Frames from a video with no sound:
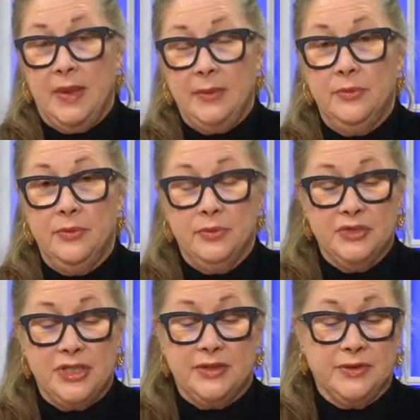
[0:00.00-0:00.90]
baby
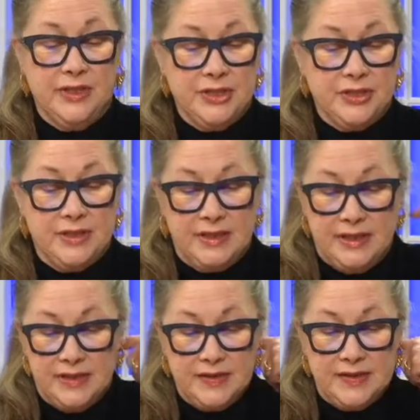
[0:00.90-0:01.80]
boomer generation
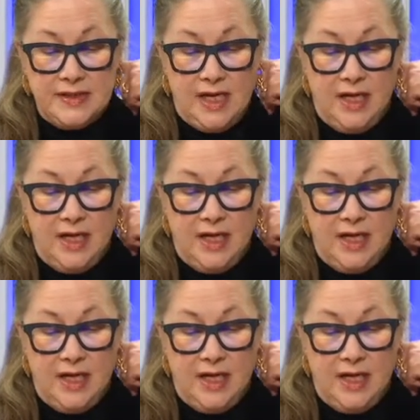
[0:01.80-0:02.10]
is